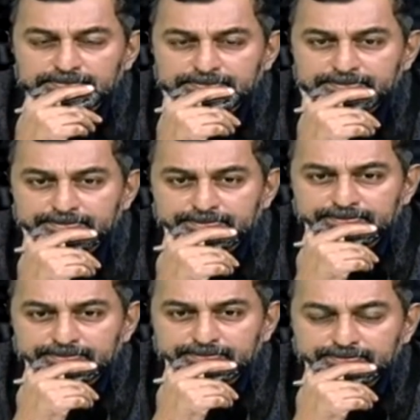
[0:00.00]

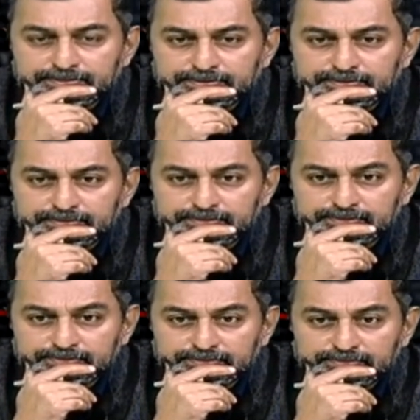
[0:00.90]

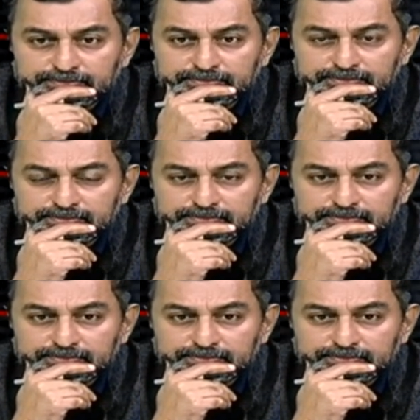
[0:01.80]

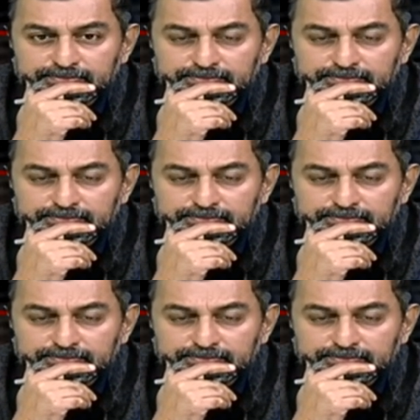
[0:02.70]
The person shown says nothing.